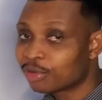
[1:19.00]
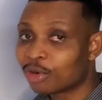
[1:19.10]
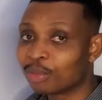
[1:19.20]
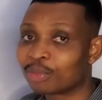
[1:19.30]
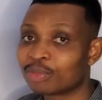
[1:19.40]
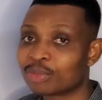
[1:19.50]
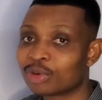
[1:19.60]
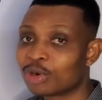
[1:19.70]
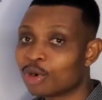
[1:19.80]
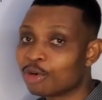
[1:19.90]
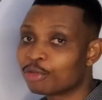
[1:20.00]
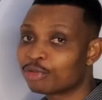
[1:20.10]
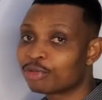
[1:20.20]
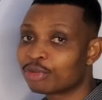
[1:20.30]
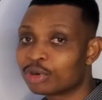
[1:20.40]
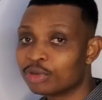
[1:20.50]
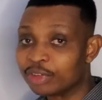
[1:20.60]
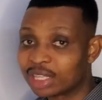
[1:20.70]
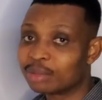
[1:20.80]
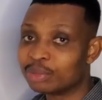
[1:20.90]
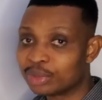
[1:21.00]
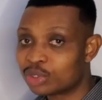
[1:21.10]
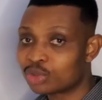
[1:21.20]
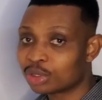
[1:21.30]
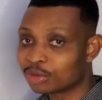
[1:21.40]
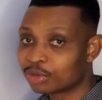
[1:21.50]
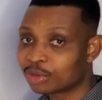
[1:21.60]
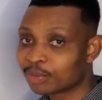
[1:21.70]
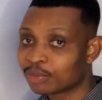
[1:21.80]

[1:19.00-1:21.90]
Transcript: form of vitamin B12.